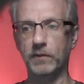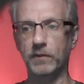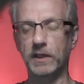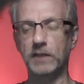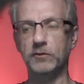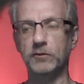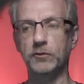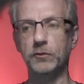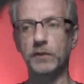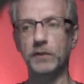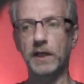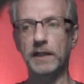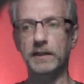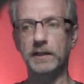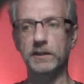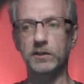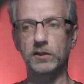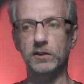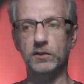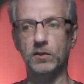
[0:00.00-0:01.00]
when I do that,
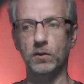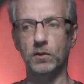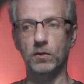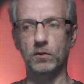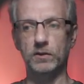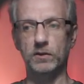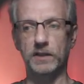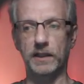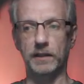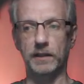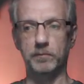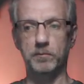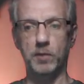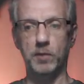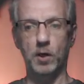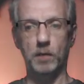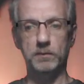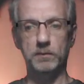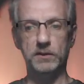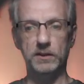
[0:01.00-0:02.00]
it just goes and
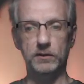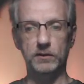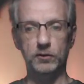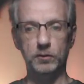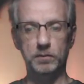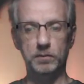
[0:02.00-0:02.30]
pops into